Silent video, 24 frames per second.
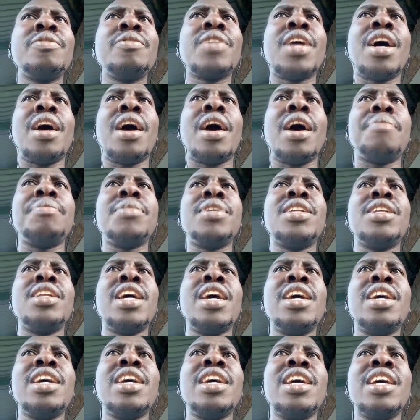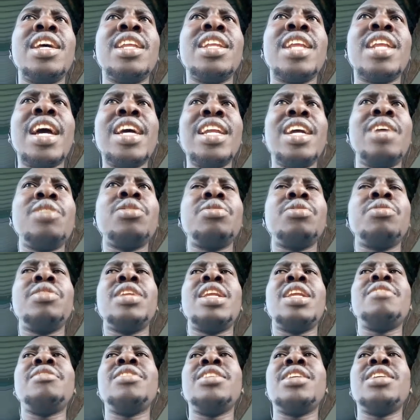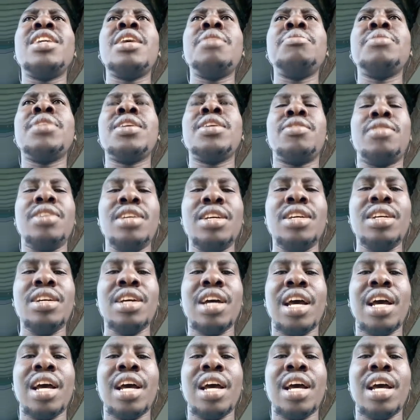9 out of 11 games, I think,